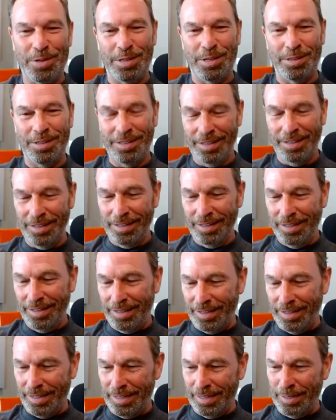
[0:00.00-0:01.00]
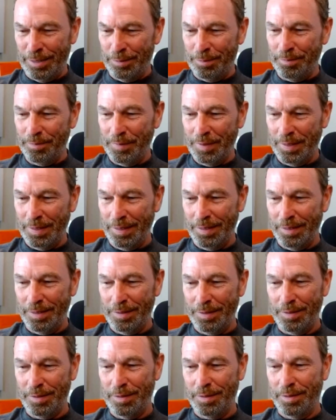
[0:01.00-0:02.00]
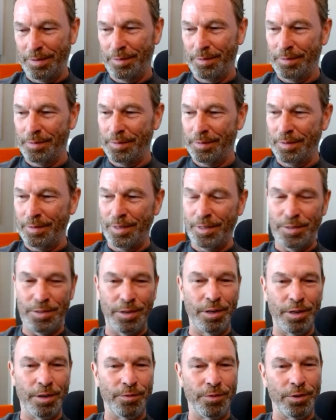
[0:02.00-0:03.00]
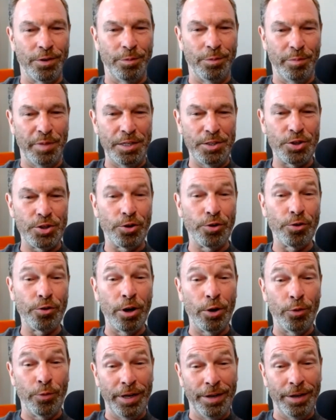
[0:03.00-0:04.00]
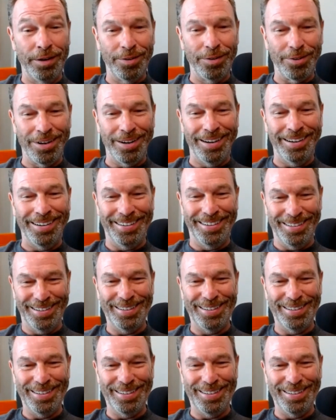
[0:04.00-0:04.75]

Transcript: Well, um, discomfort means you're growing, right?